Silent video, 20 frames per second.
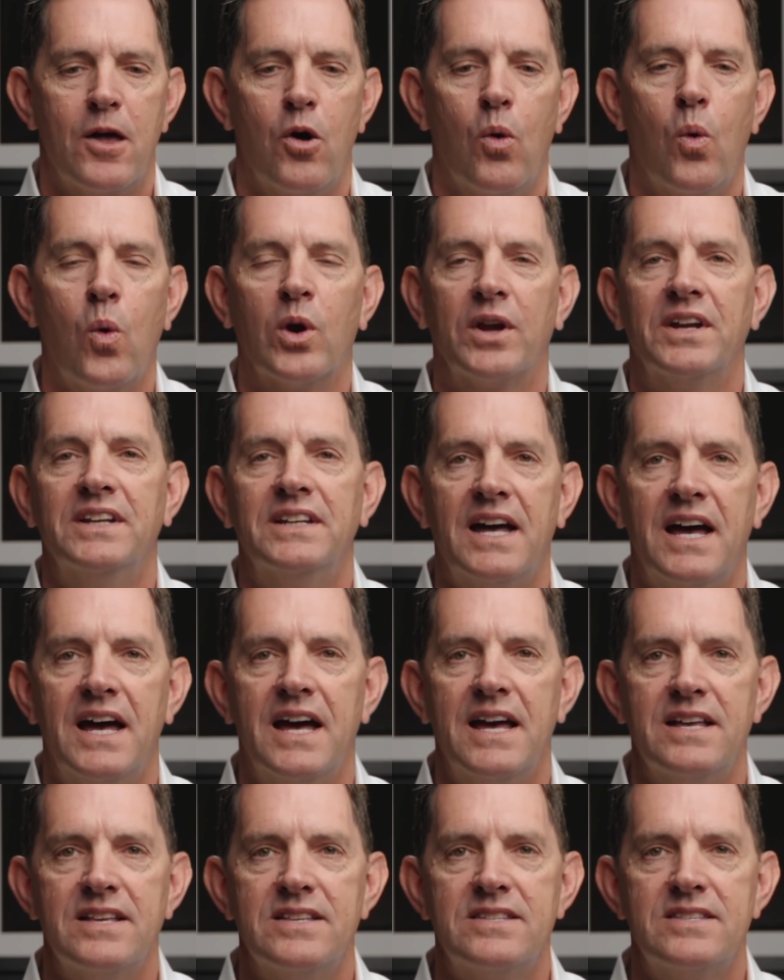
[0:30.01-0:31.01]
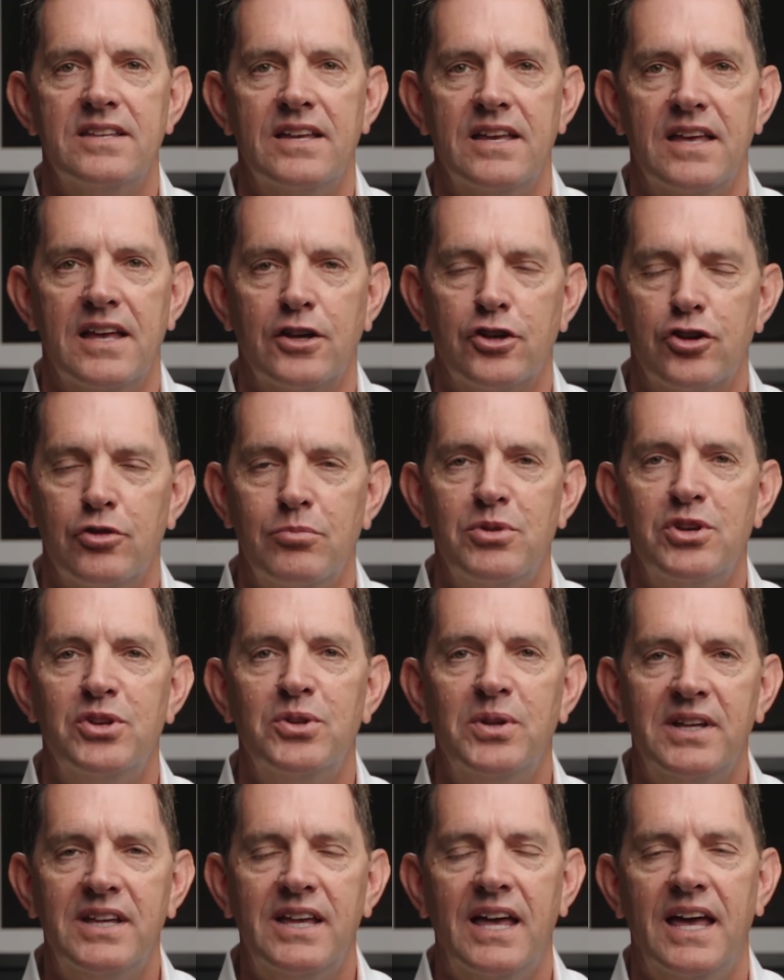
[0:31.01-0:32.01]
organized and
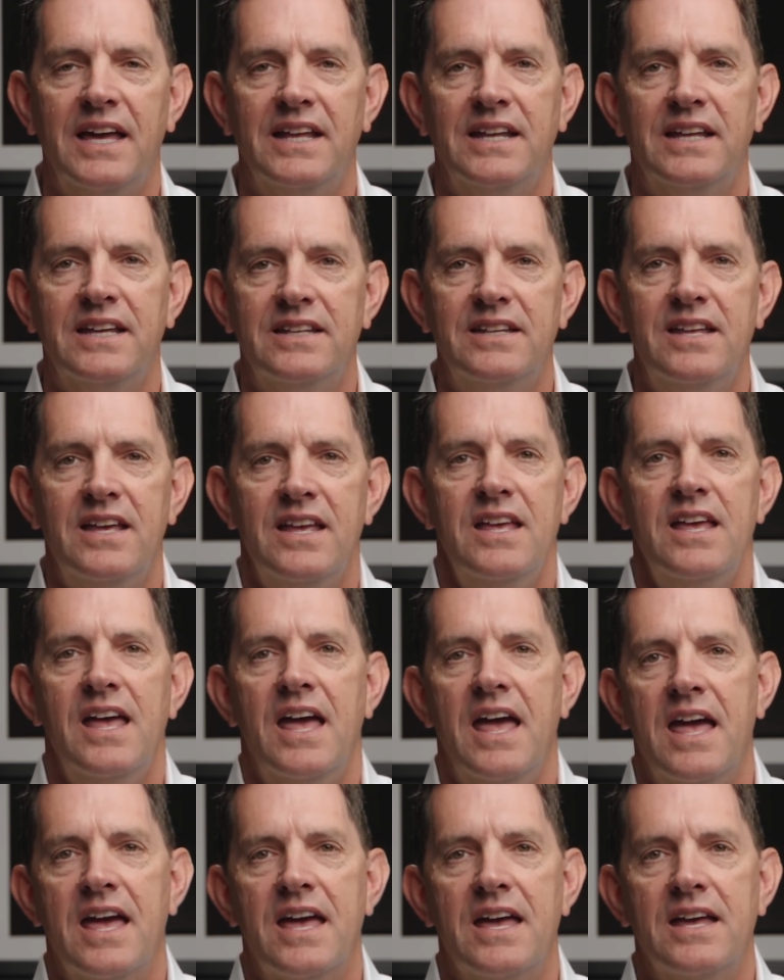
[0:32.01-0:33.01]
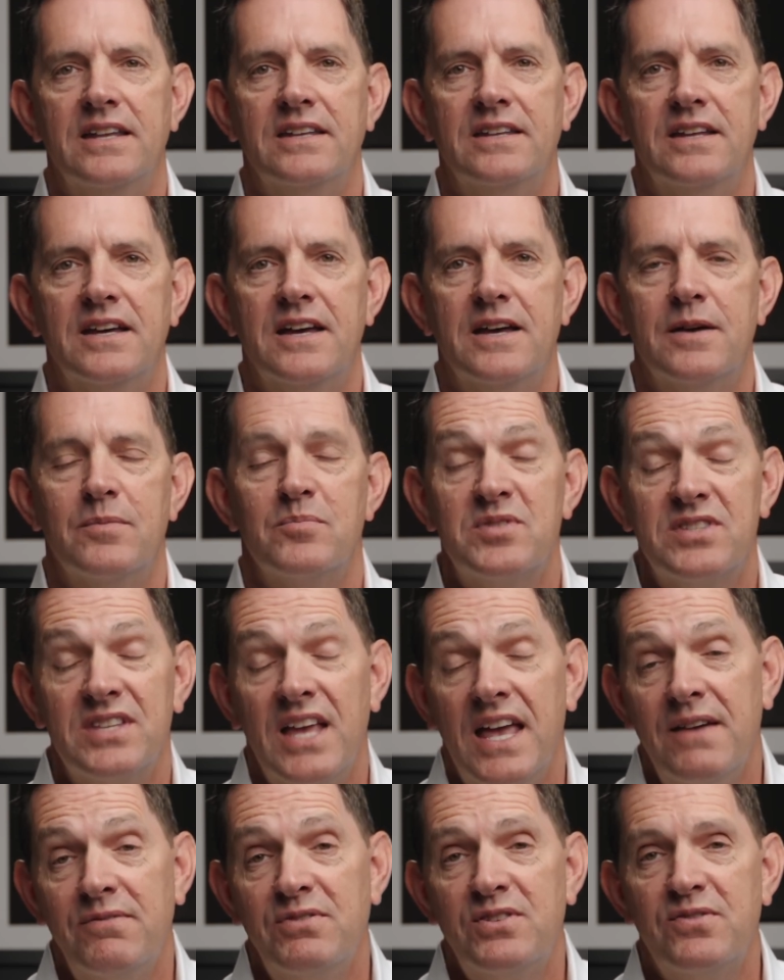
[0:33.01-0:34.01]
communicated and
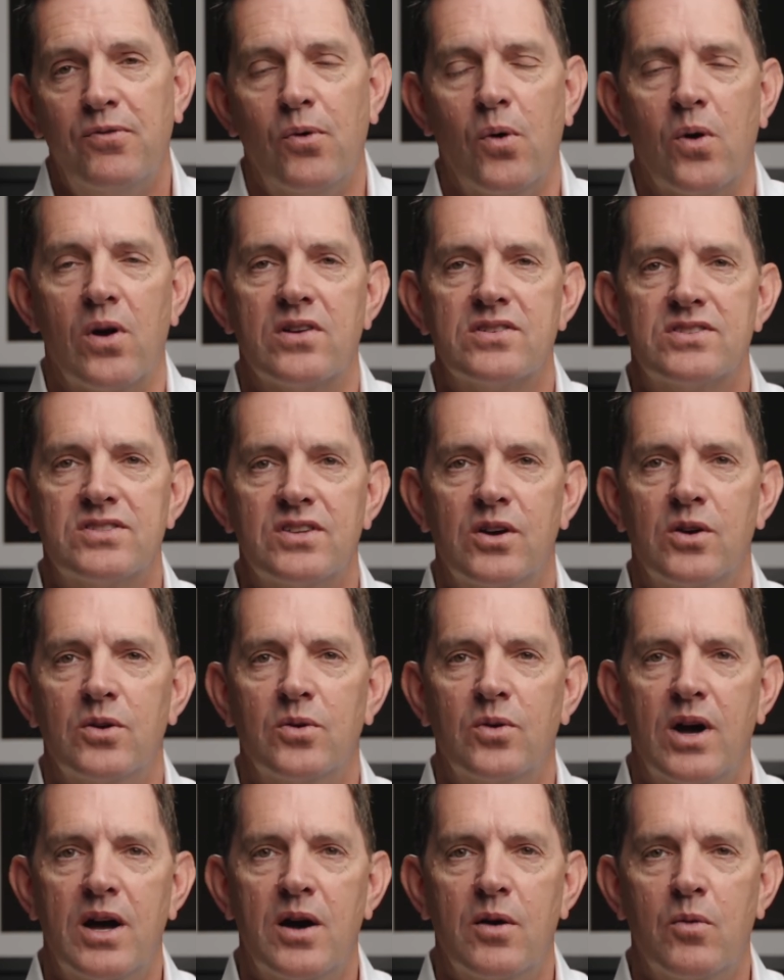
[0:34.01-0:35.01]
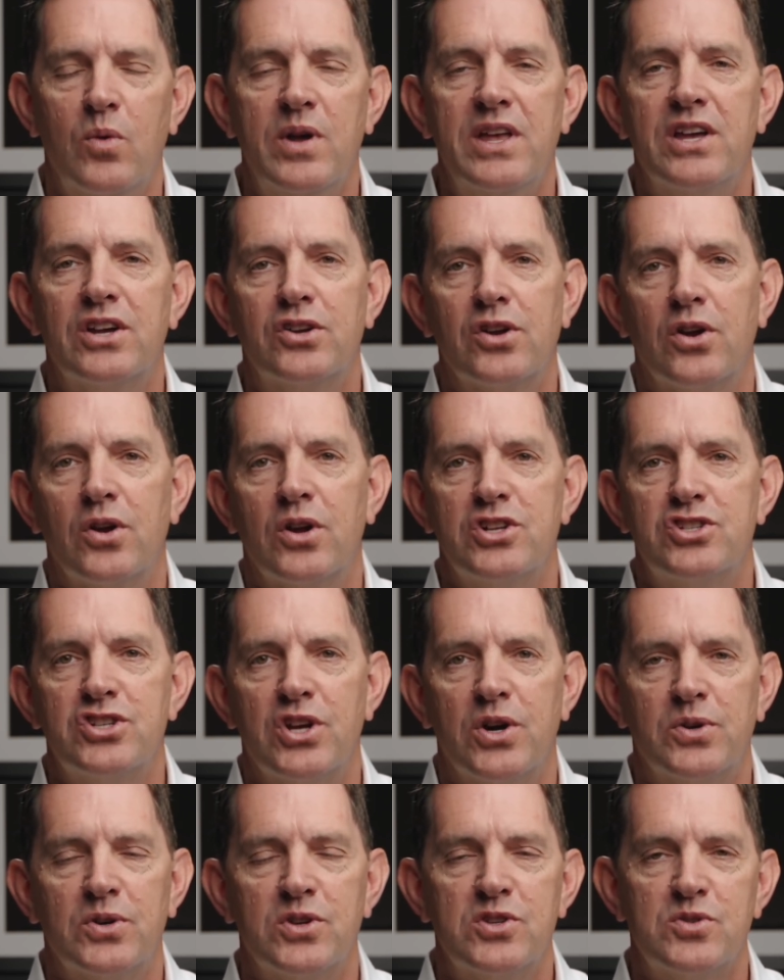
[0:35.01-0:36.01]
saved for. So we encourage
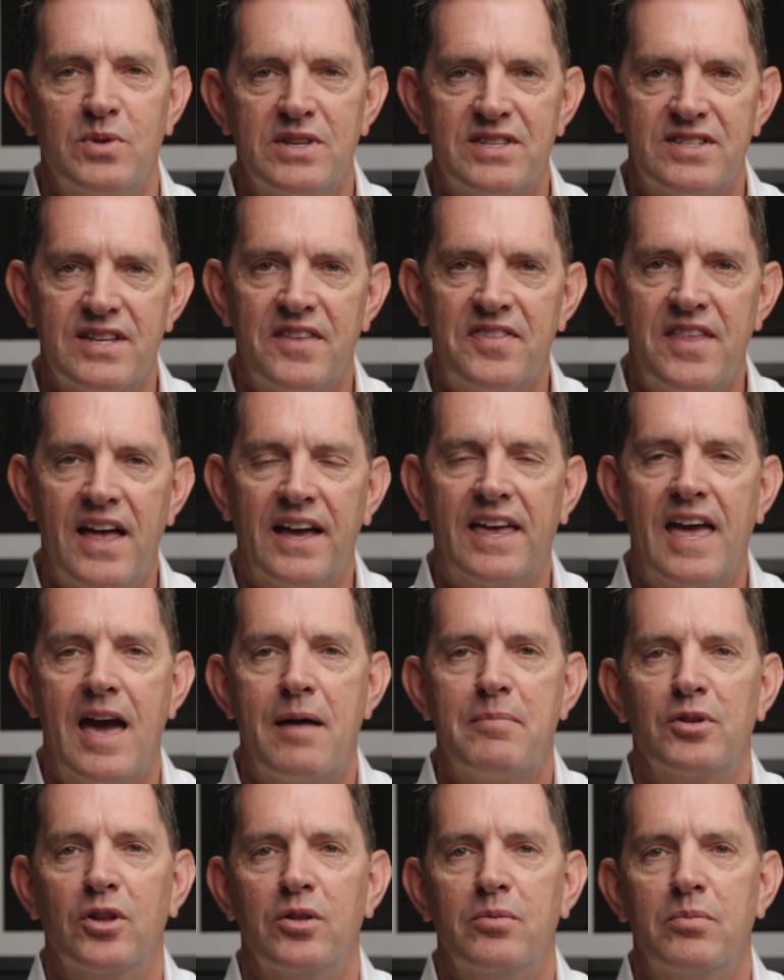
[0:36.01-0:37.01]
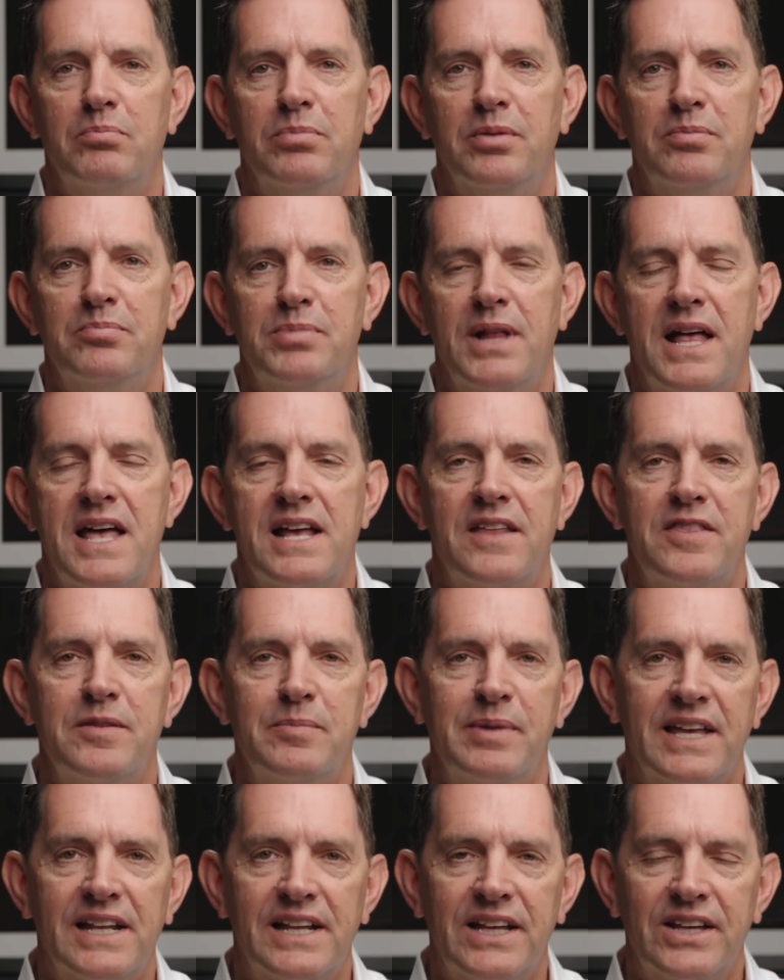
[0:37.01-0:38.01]
owners, we set that capital plan at the
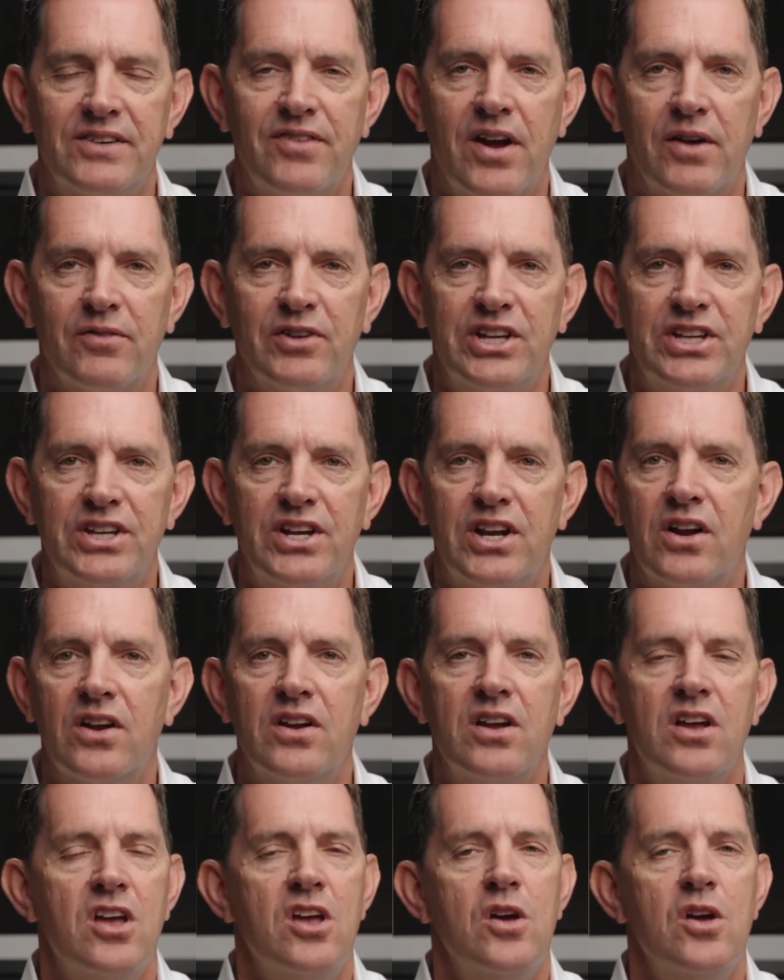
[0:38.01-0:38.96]
beginning of every year.